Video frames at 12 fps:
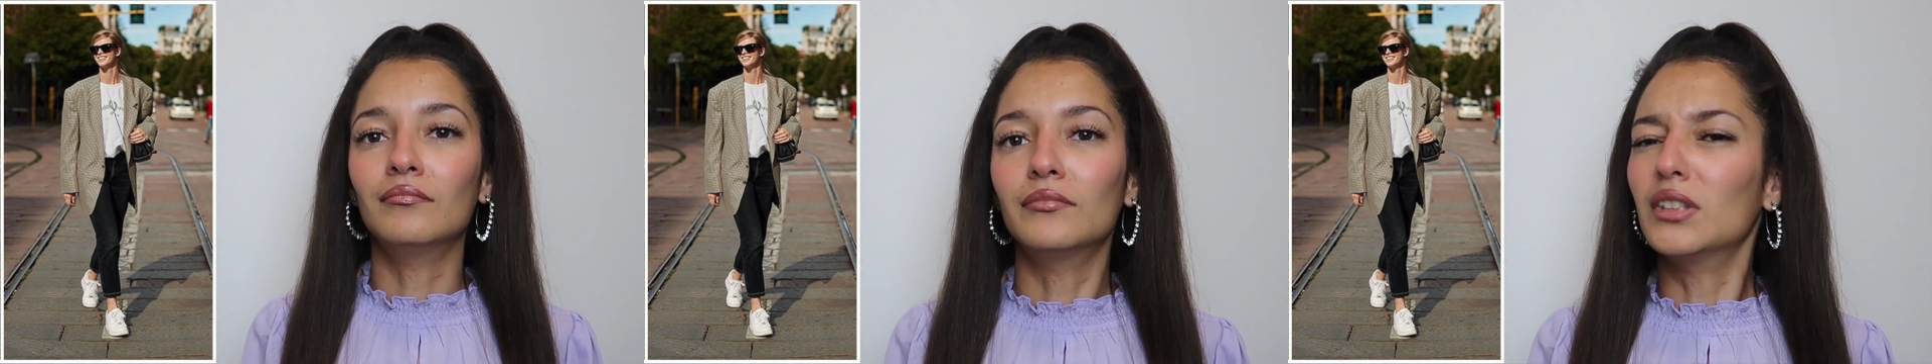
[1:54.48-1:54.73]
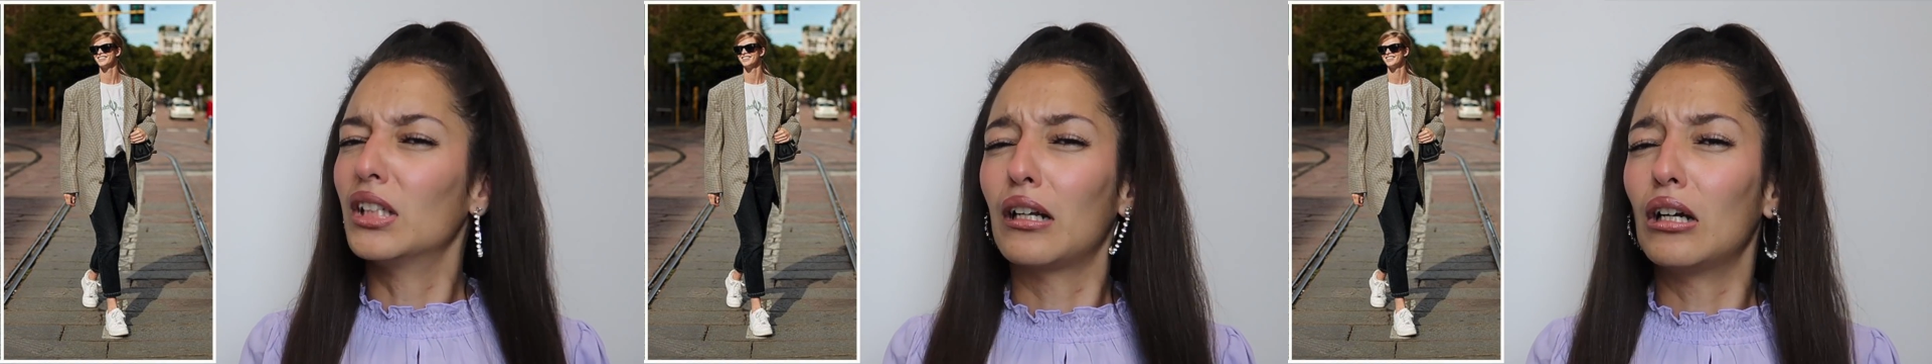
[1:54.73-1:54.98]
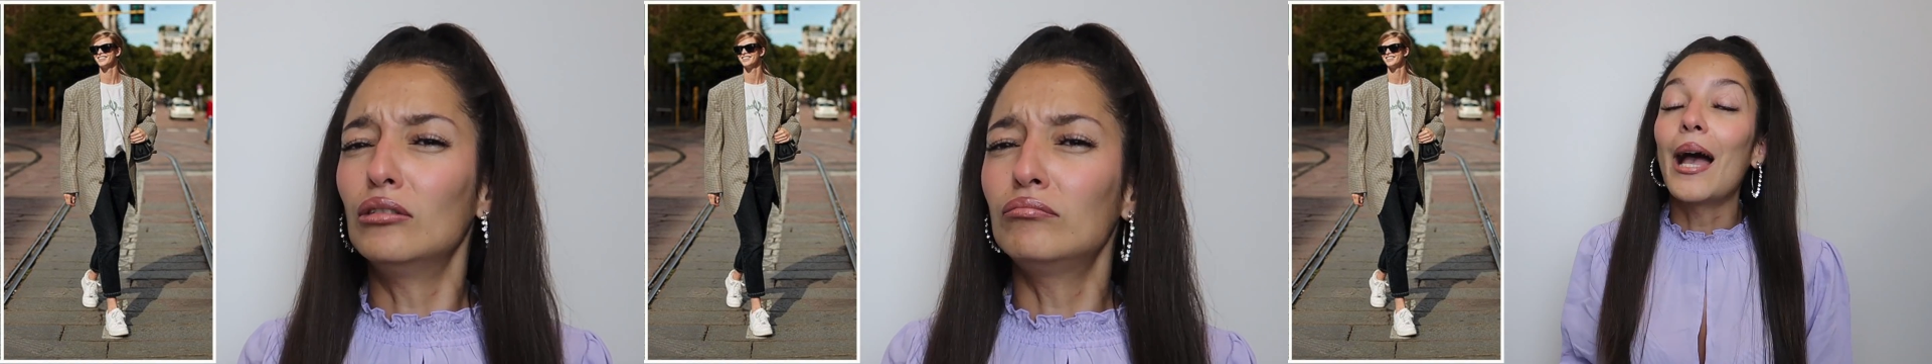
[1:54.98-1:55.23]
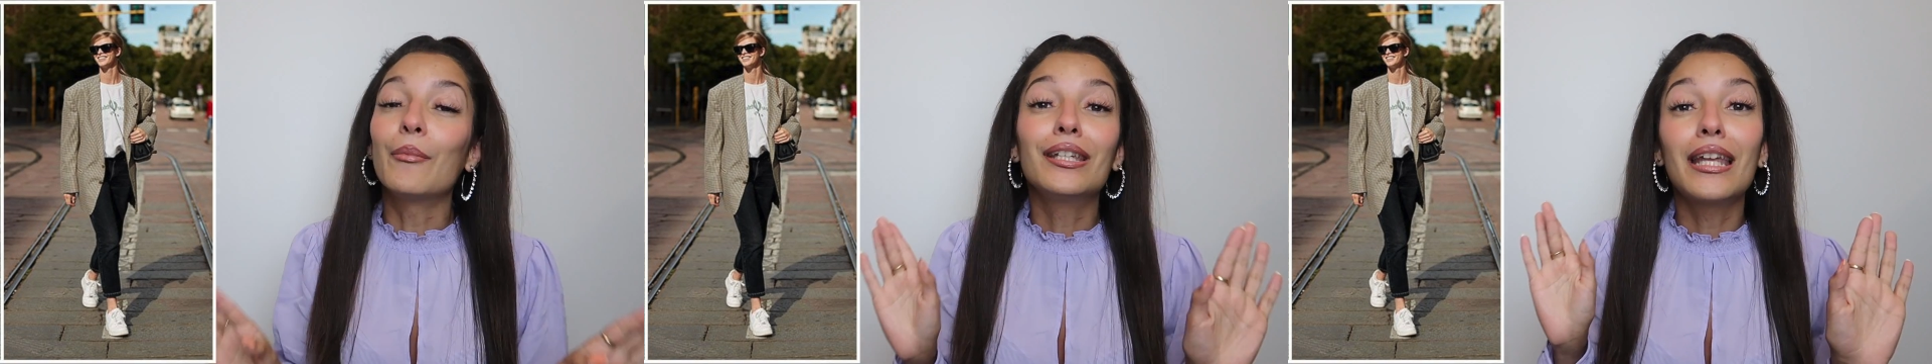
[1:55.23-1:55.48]
you know?
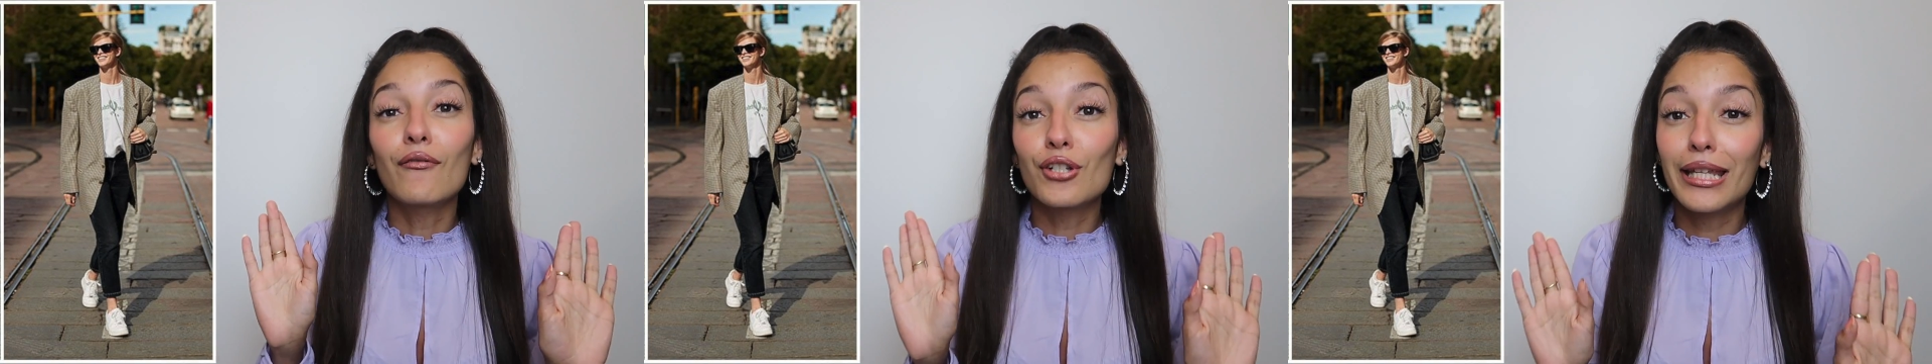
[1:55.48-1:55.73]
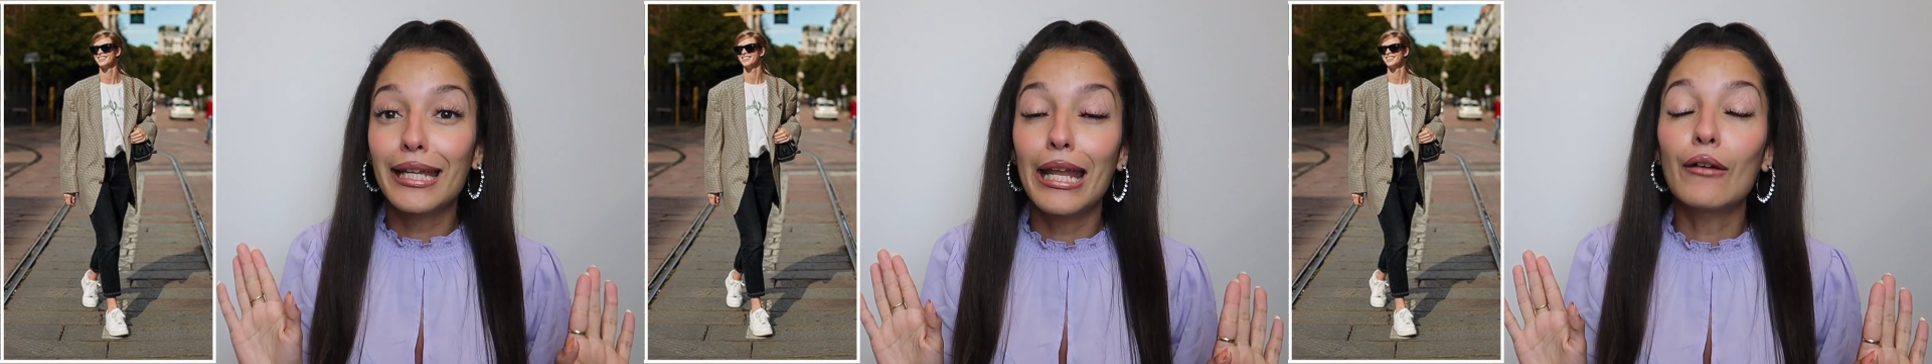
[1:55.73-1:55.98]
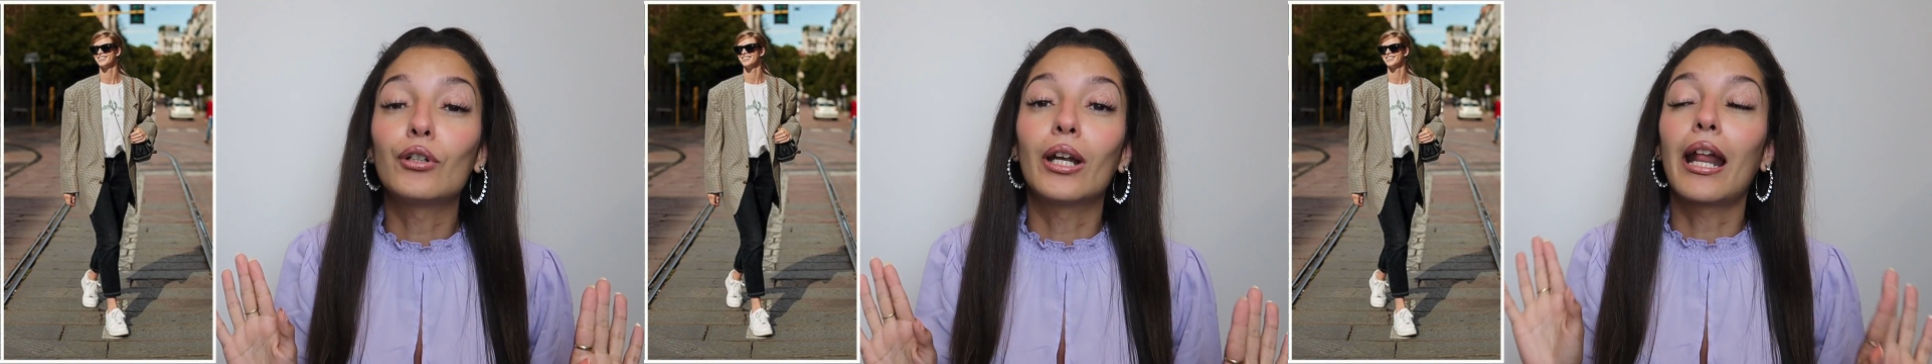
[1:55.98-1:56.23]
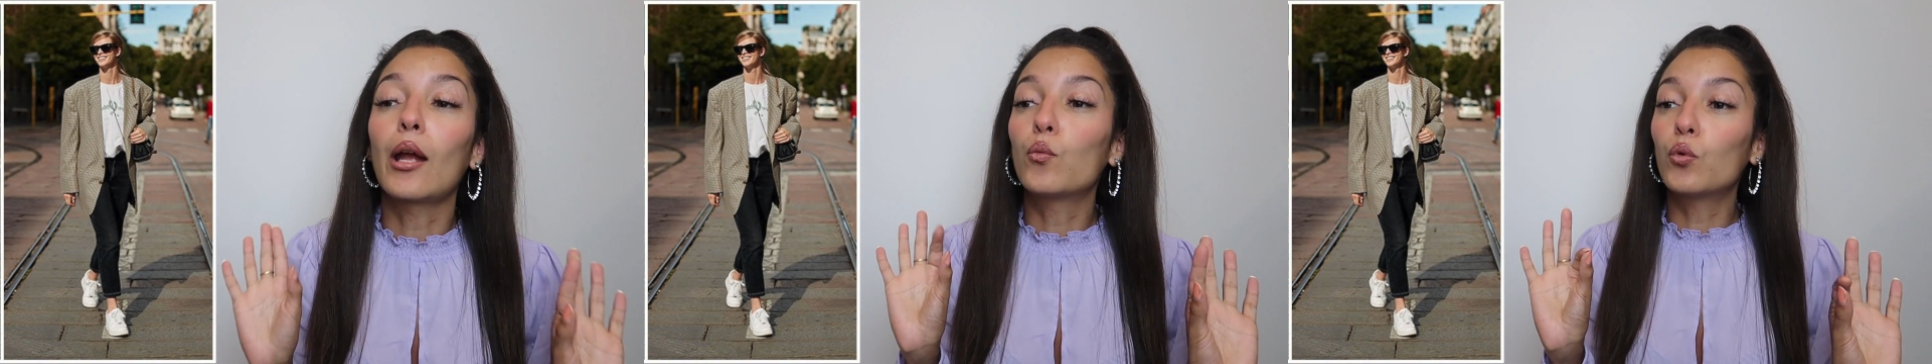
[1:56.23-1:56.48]
I mean, never say never,
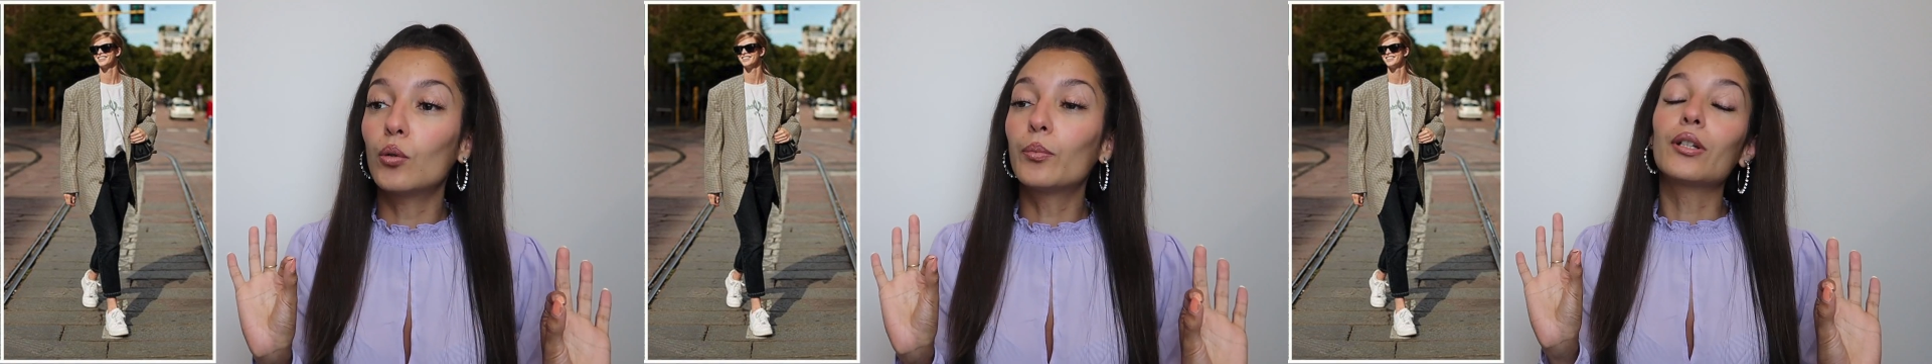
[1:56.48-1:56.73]
and I will